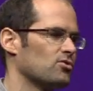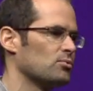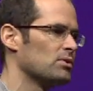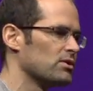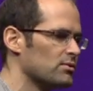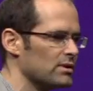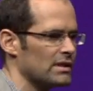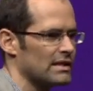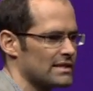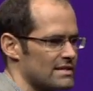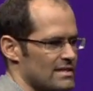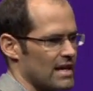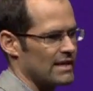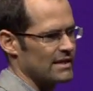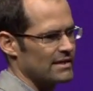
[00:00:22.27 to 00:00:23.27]
so we're really
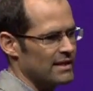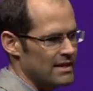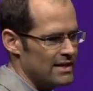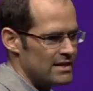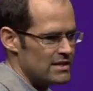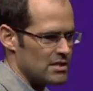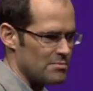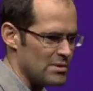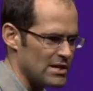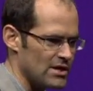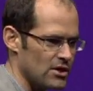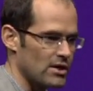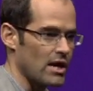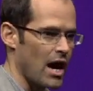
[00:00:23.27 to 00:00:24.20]
excited to be here.